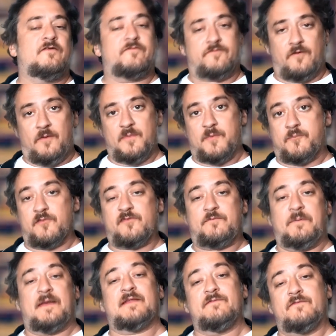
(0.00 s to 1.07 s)
from the
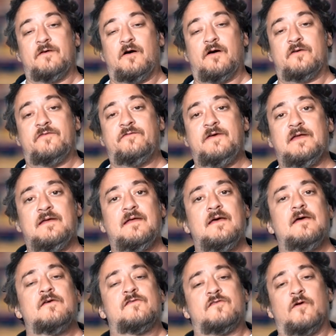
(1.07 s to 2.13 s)
perspective of Huck Finn,
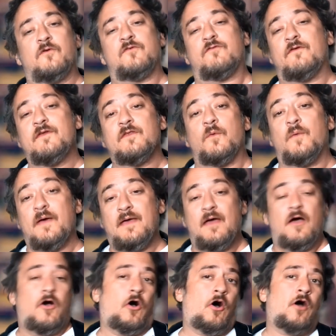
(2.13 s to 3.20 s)
so it's written the way
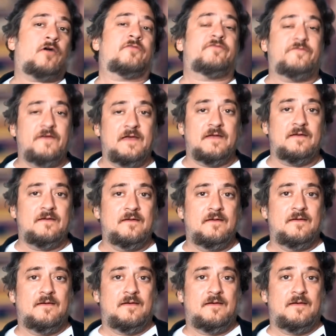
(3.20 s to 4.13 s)
Huck Finn,